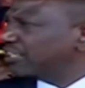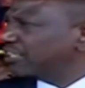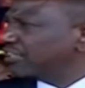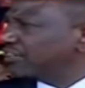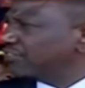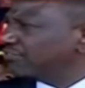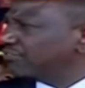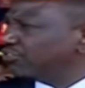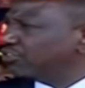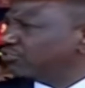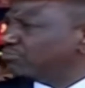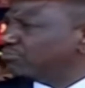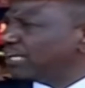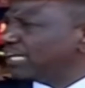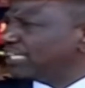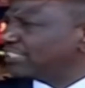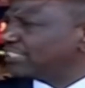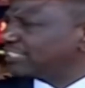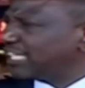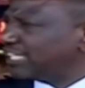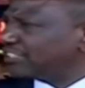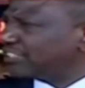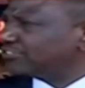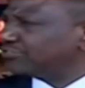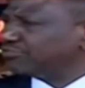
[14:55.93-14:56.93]
from our
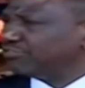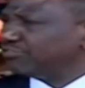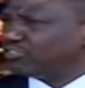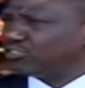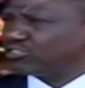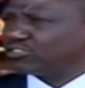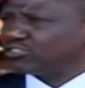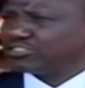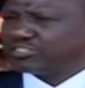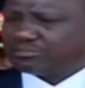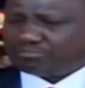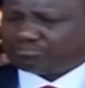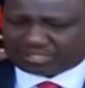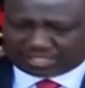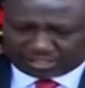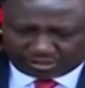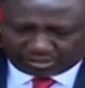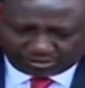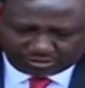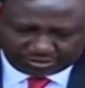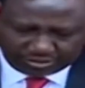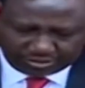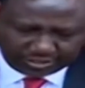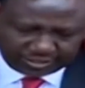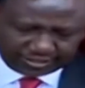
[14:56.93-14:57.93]
task force,
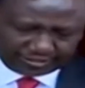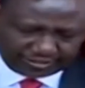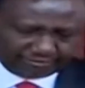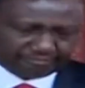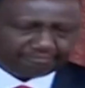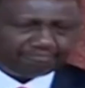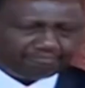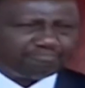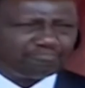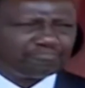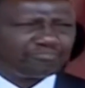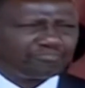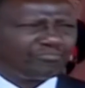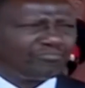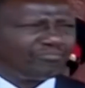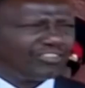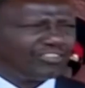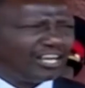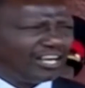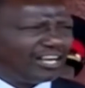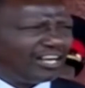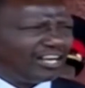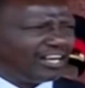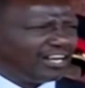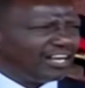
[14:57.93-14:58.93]
because
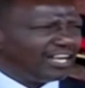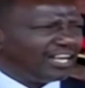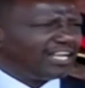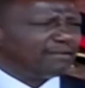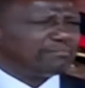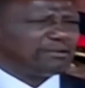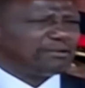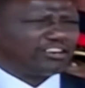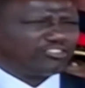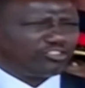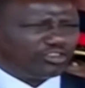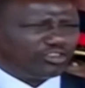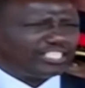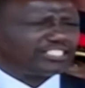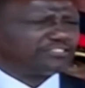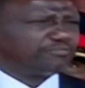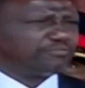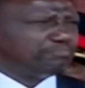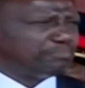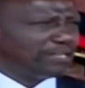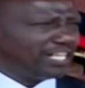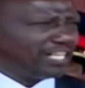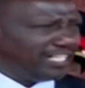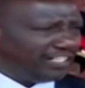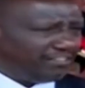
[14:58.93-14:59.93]
I am a great
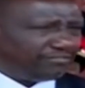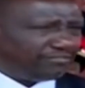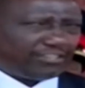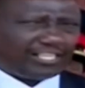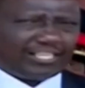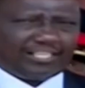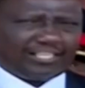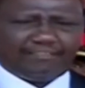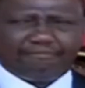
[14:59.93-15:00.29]
believer